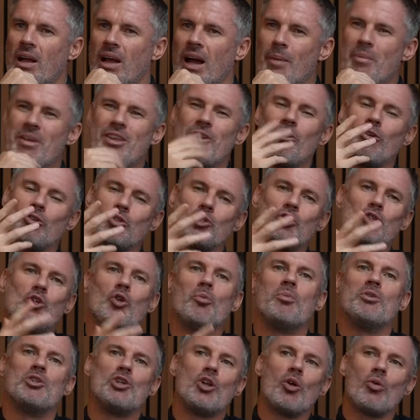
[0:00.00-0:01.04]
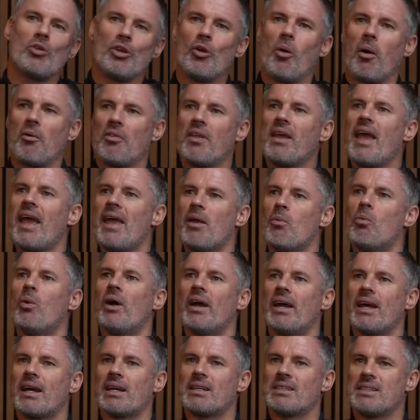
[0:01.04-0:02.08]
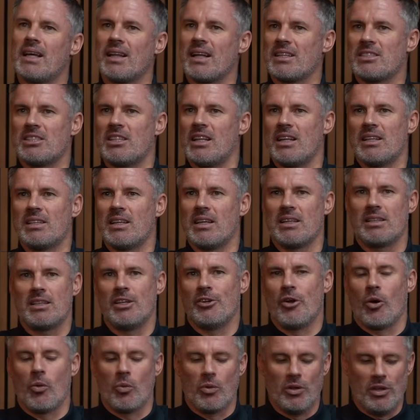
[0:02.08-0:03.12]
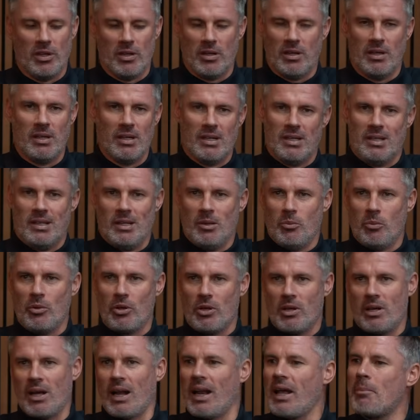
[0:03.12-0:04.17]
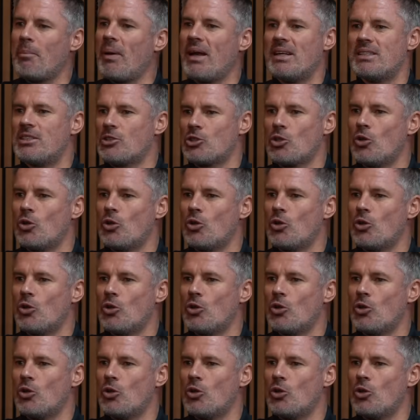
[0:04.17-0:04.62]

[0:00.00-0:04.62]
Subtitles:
I mean, you're not stupid. You know how the game works, and that's it. You know, clickbait it's